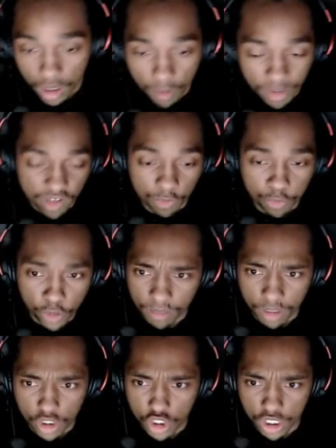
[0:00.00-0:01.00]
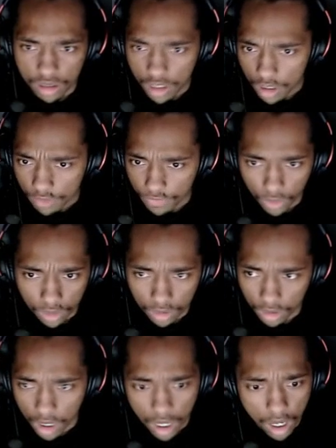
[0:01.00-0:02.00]
But that's pretty much it
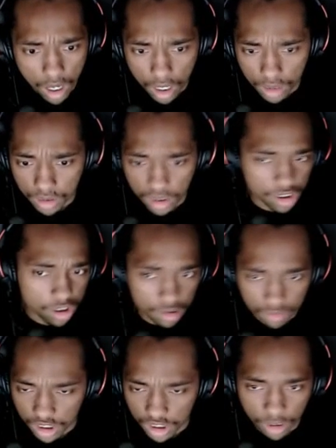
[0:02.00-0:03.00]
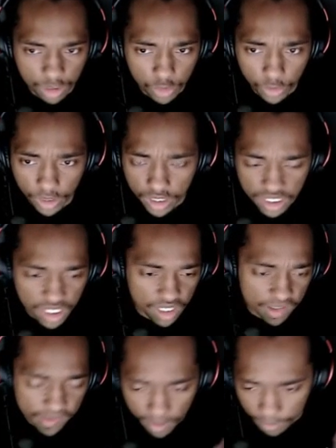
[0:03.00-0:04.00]
for this series between
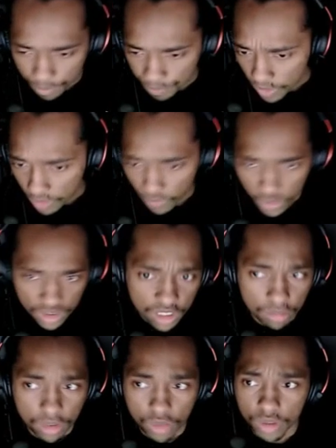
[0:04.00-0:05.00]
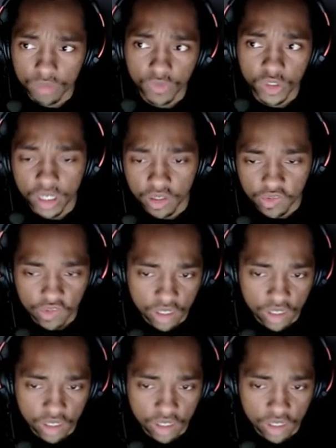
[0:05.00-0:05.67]
TSM versus Team Liquid for the LCS